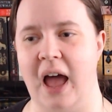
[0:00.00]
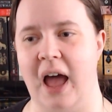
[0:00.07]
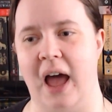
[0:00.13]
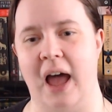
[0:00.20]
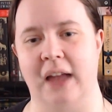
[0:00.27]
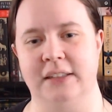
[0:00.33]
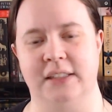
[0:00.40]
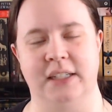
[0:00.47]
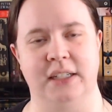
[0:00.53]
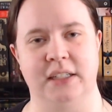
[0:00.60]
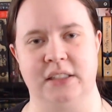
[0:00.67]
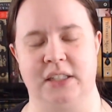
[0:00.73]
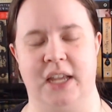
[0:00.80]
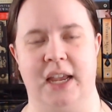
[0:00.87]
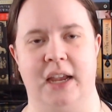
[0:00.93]
I didn't
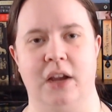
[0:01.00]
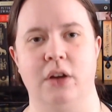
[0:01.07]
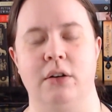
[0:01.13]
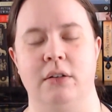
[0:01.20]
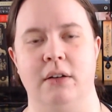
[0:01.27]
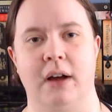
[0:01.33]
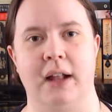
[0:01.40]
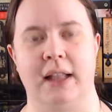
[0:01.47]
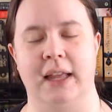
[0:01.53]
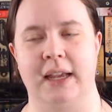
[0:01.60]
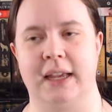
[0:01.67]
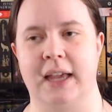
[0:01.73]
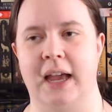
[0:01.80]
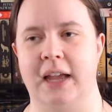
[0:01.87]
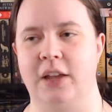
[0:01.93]
care. I
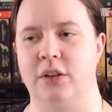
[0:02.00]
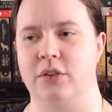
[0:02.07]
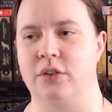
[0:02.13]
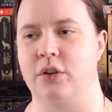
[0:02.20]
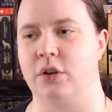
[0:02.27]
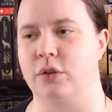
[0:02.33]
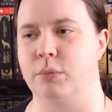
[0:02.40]
just got